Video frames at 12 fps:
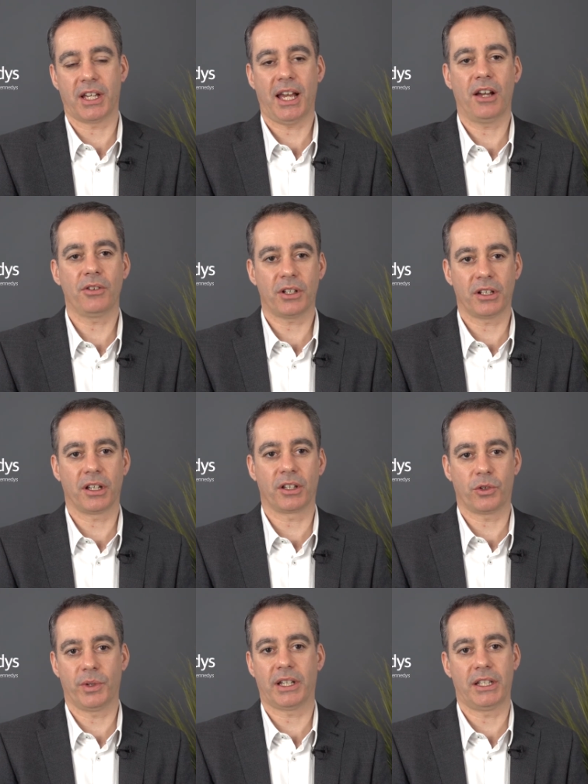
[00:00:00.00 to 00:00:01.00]
So, how can
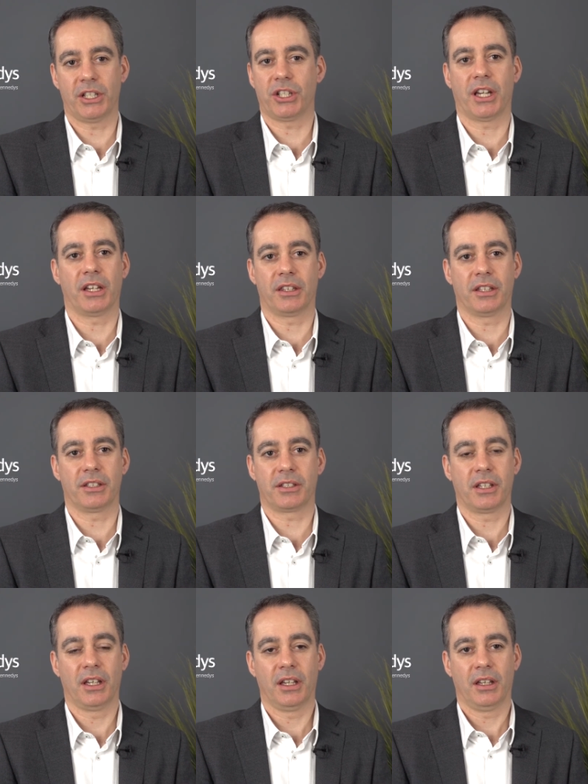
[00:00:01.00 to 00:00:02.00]
I quickly share
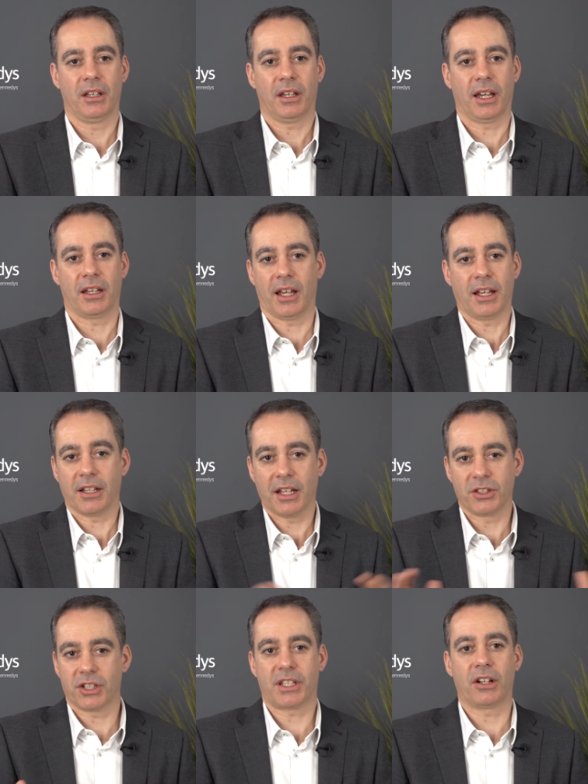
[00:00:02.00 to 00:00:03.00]
this and,
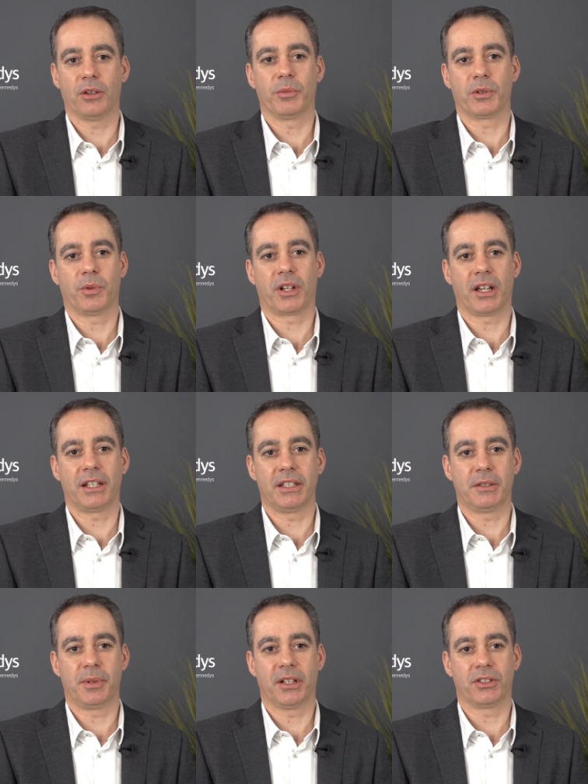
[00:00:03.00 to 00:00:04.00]
and just get on with what I
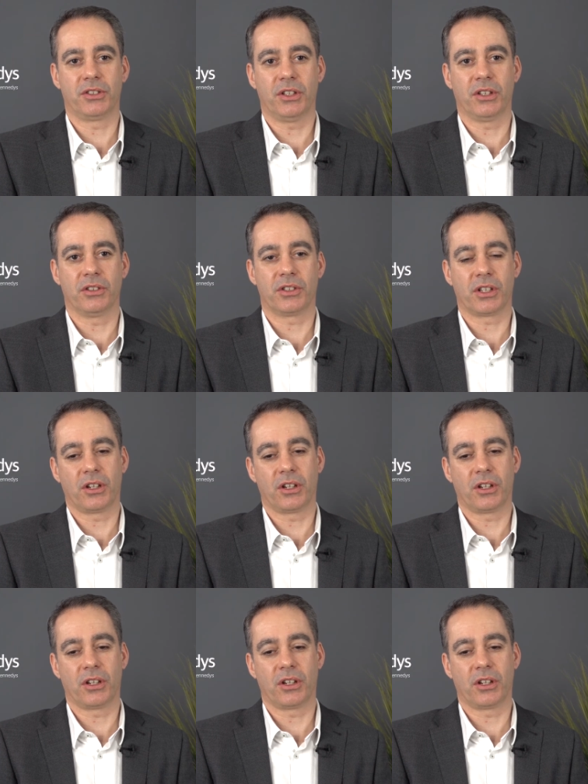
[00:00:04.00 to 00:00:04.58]
need to be able to do.